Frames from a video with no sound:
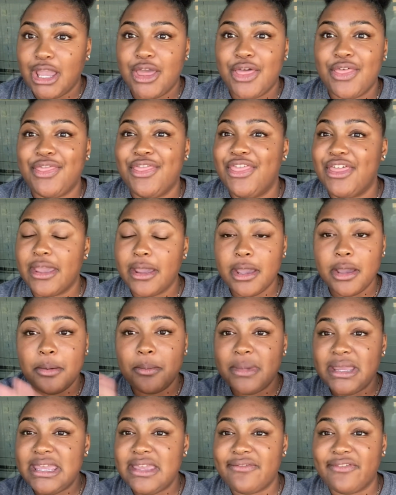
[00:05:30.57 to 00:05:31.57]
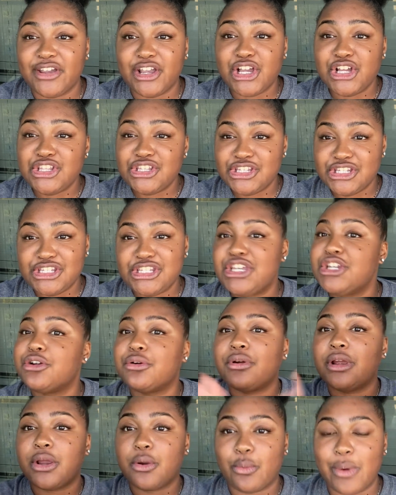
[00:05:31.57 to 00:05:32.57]
them even
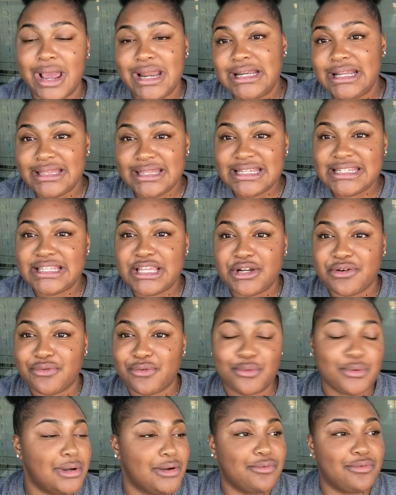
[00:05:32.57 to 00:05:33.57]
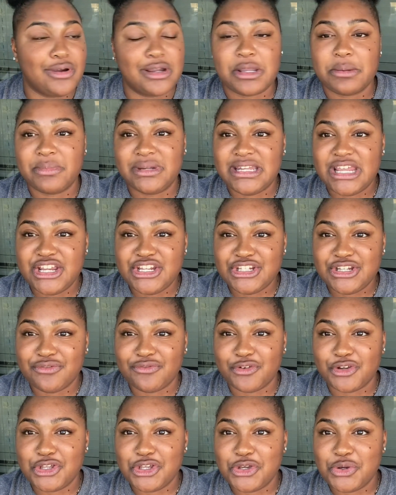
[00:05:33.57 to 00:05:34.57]
considering writing this letter of recommendation for
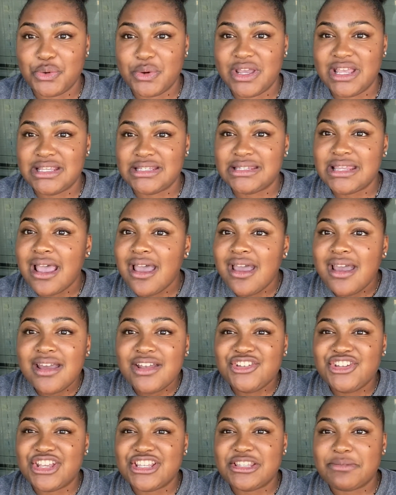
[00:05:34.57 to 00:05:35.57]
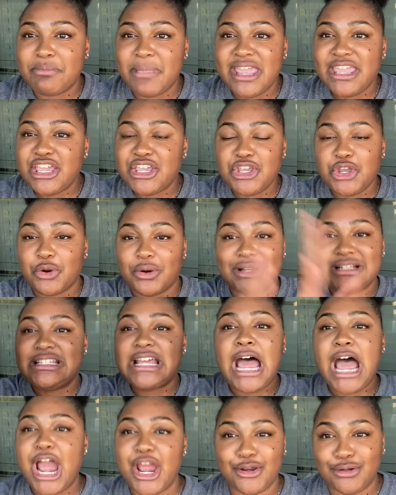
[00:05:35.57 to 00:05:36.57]
you is just making your
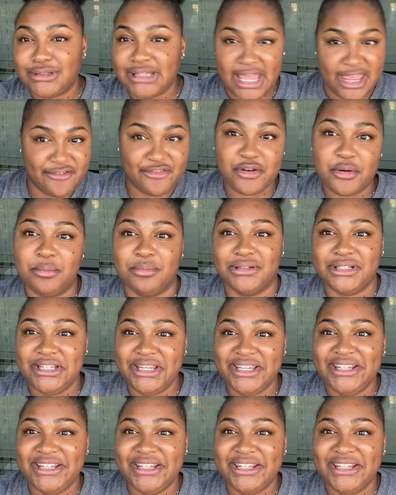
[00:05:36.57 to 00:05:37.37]
entire life complete.